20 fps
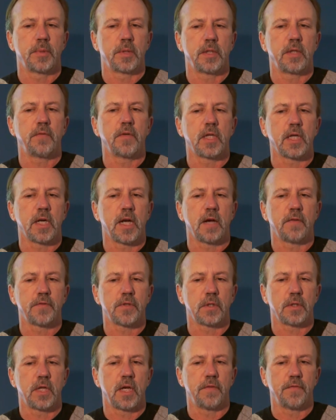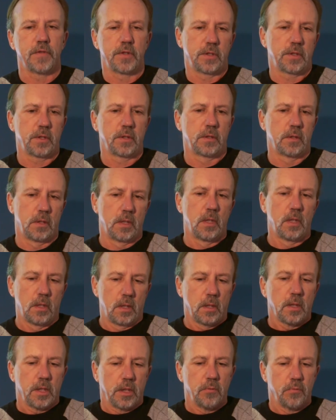believe in an afterlife until
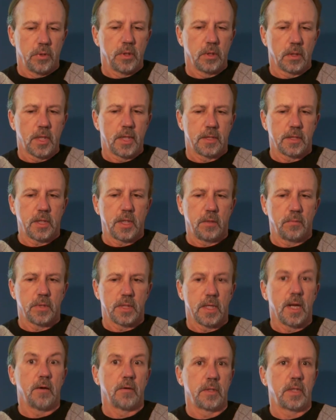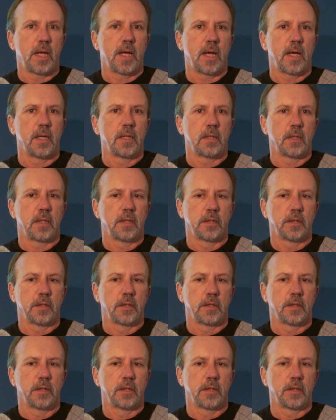he realized that he was now dead,